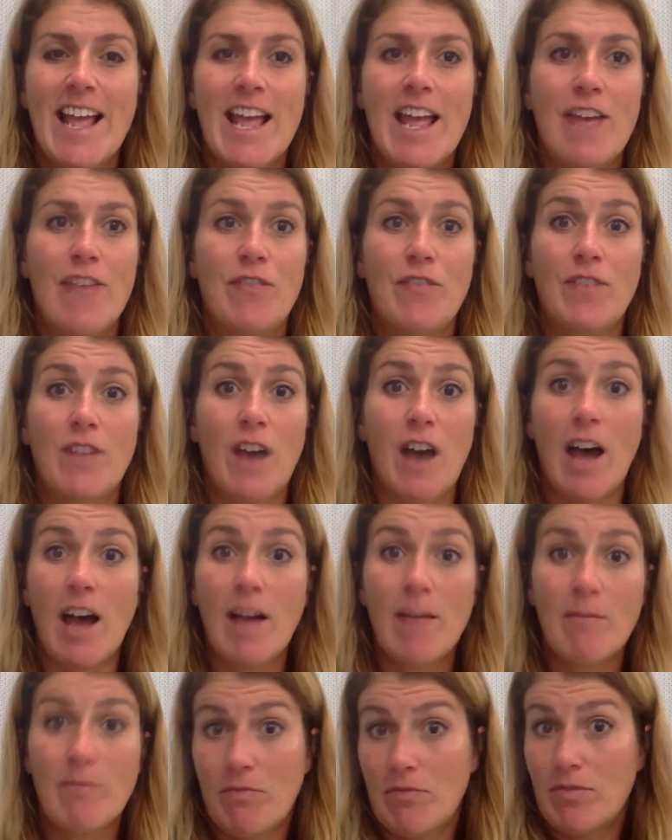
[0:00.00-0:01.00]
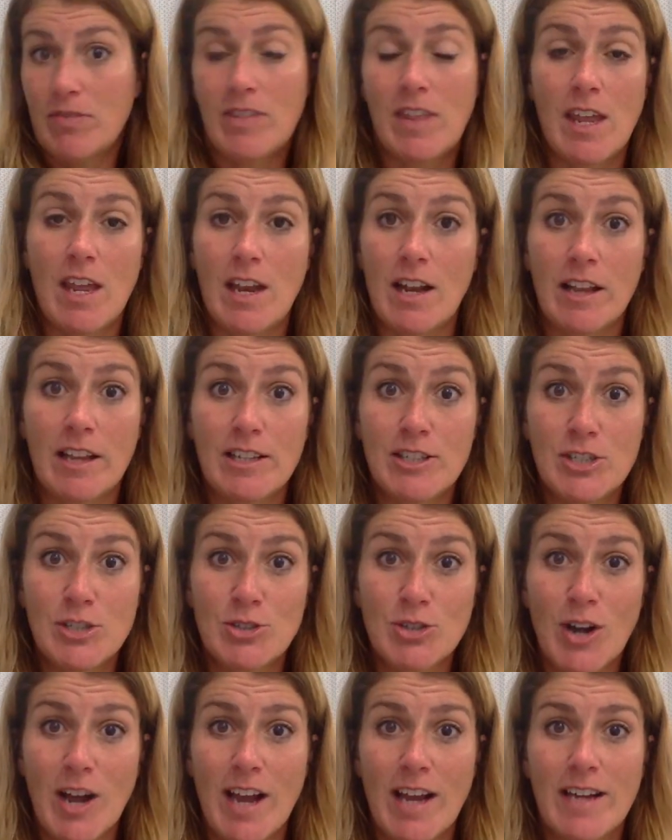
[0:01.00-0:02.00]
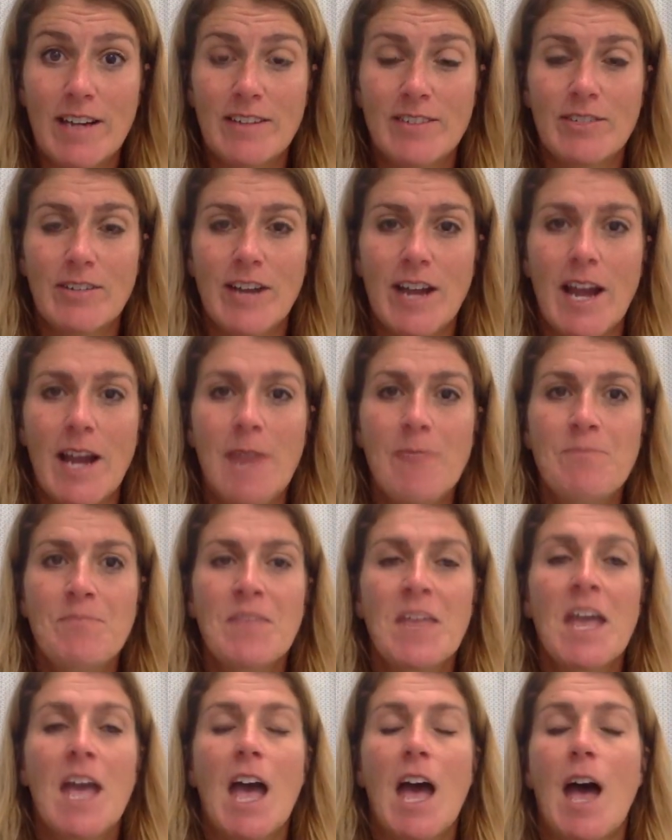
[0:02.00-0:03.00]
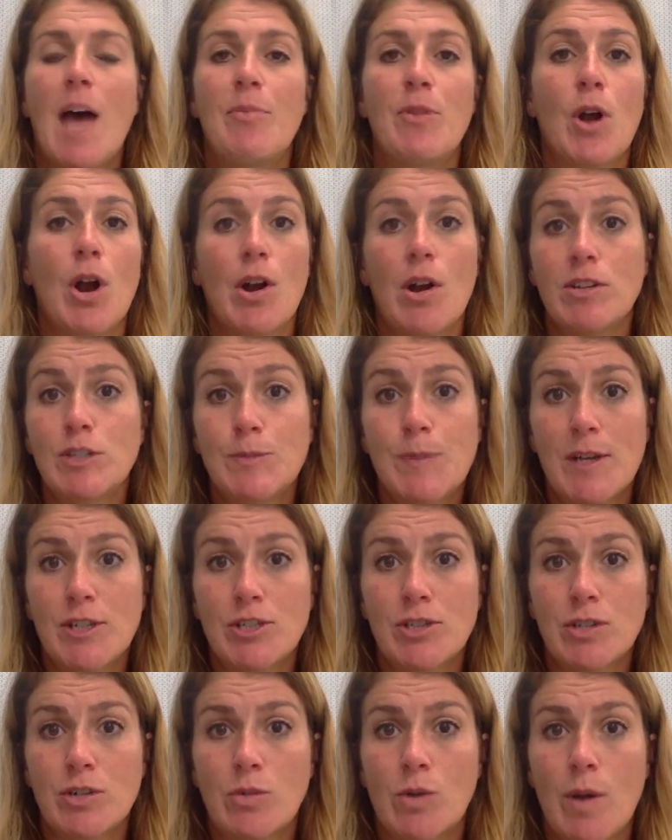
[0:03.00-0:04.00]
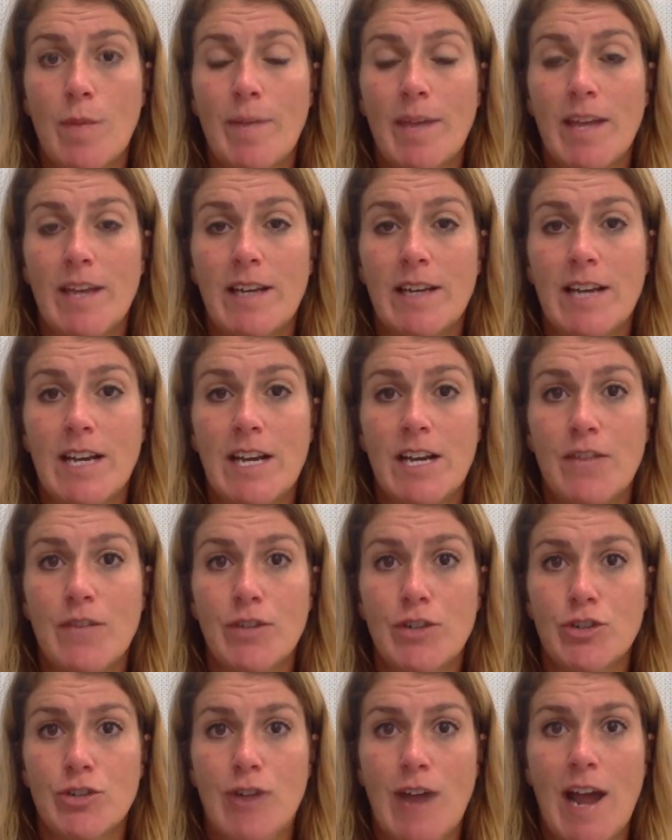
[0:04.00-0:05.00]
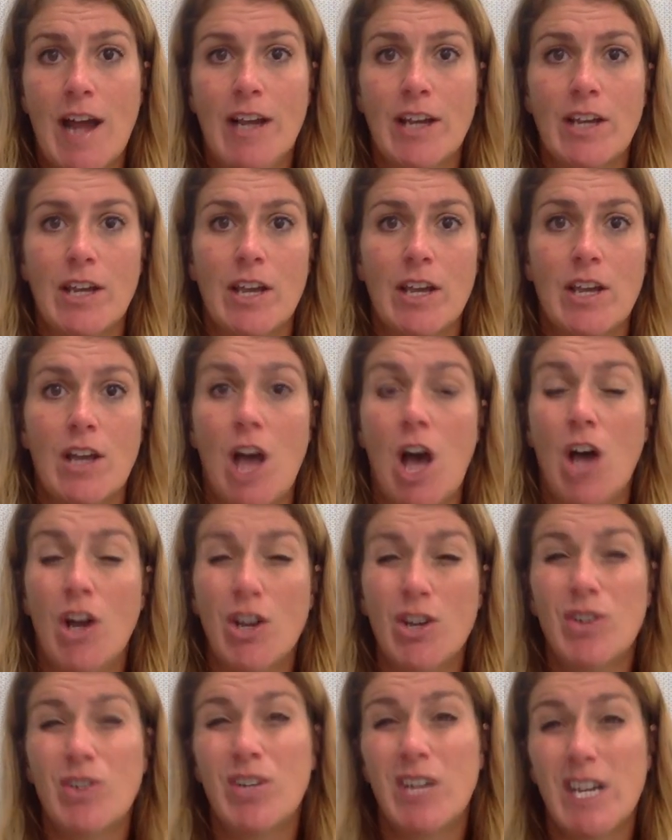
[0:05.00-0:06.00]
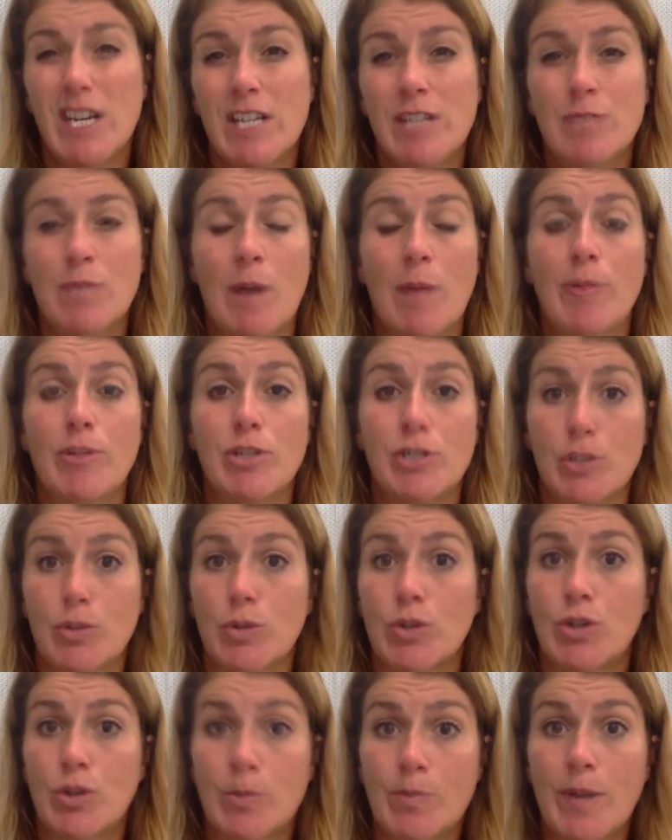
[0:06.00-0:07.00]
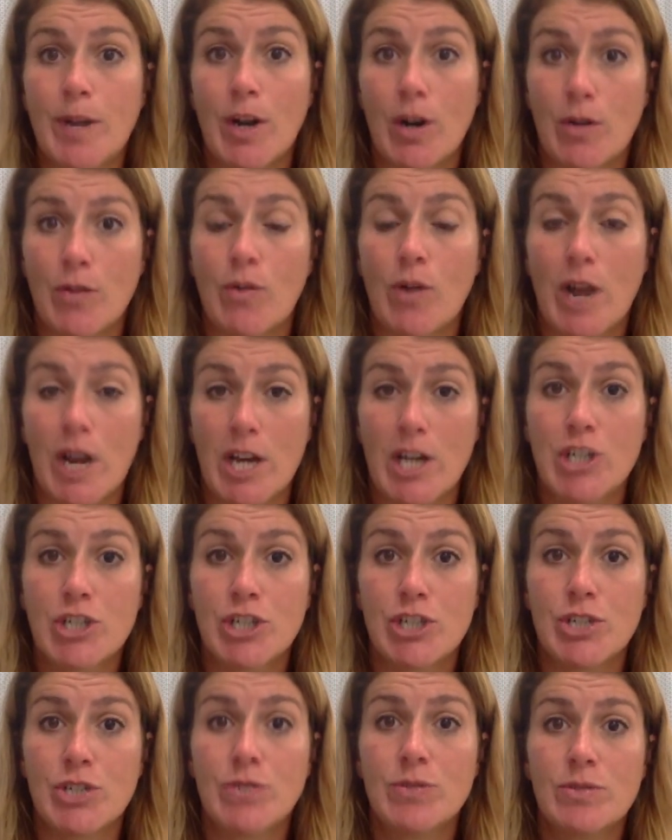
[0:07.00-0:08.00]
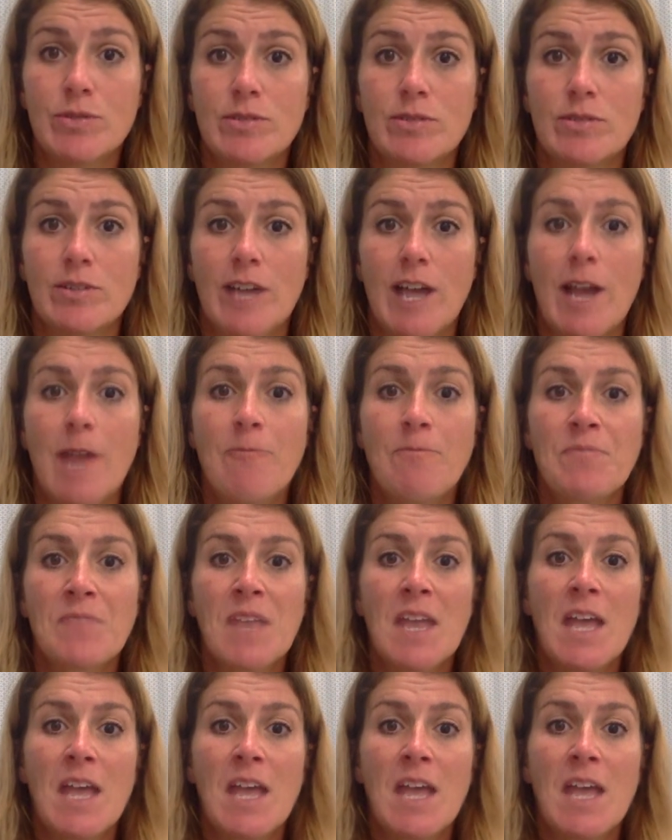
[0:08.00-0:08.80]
If not, then at least you tried, okay? Um, there are no special equipment needed for track. All you need is probably just a good pair of running shoes, okay?